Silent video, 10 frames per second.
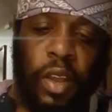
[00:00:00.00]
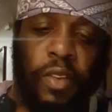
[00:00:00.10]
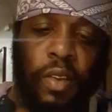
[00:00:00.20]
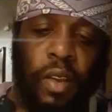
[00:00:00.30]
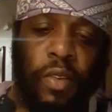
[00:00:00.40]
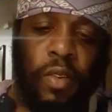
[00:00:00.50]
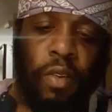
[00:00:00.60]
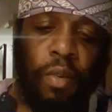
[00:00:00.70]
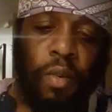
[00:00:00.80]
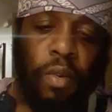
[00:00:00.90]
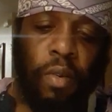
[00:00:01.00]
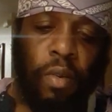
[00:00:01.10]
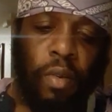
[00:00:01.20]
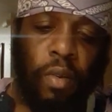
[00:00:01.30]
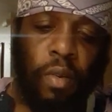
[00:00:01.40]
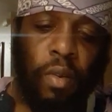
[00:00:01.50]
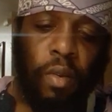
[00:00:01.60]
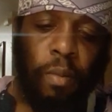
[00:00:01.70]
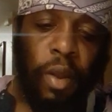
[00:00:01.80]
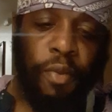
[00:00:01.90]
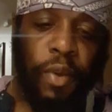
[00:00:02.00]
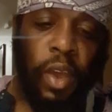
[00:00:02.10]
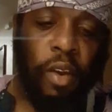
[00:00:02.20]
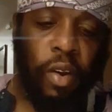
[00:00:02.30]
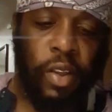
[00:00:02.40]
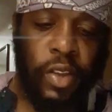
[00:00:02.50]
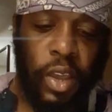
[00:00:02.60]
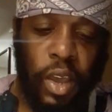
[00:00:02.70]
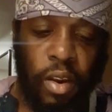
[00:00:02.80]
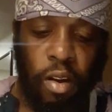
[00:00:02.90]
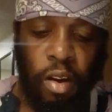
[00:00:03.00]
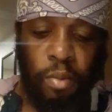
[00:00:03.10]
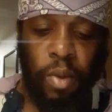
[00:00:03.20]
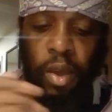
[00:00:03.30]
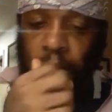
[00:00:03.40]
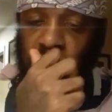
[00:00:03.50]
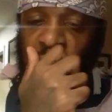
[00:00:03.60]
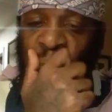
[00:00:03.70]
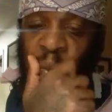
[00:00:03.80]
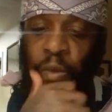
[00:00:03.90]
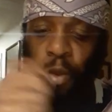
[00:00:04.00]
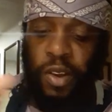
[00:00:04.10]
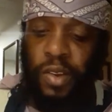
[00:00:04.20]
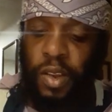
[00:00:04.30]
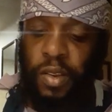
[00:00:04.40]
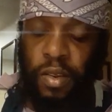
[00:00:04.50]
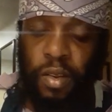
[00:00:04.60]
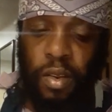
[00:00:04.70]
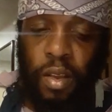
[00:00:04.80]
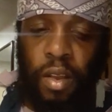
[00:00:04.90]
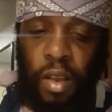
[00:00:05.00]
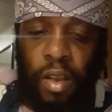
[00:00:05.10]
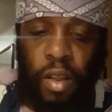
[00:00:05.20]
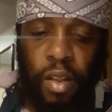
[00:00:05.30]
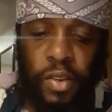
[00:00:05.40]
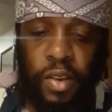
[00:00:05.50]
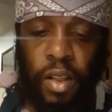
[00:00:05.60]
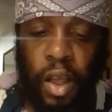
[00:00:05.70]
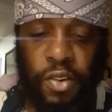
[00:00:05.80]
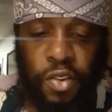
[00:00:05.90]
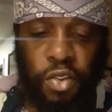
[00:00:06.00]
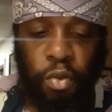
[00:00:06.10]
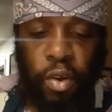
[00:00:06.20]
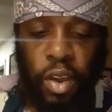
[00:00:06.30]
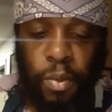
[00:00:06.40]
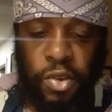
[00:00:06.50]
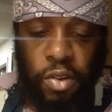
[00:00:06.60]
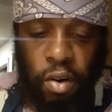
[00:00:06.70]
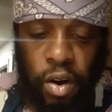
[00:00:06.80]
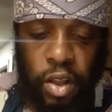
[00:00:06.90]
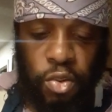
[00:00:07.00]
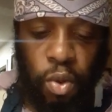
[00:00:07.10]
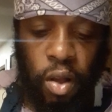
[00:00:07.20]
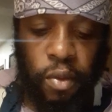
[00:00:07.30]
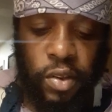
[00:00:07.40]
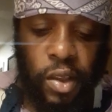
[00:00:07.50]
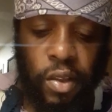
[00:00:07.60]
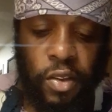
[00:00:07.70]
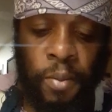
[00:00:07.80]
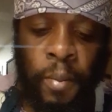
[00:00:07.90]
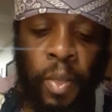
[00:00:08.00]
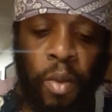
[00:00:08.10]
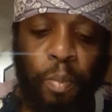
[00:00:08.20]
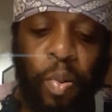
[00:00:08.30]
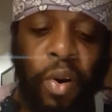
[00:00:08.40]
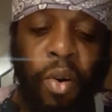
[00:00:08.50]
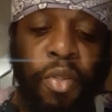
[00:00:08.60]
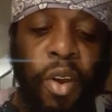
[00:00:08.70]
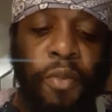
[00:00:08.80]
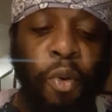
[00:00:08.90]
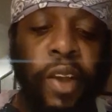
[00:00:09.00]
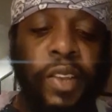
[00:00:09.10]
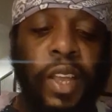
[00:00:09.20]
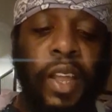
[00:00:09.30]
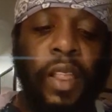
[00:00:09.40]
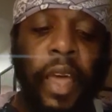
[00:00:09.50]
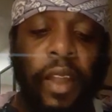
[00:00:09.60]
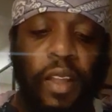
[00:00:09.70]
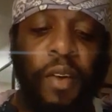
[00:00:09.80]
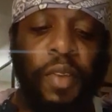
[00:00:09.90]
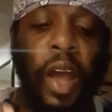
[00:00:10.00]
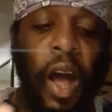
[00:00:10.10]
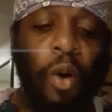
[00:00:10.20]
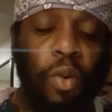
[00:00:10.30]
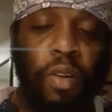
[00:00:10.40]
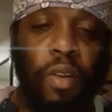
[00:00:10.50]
It says, matter of fact, here it is again. Oh man, watch this. This is Colossians 3. I'm gonna start at 12. It says, "Put on therefore as the elect of Yahweh."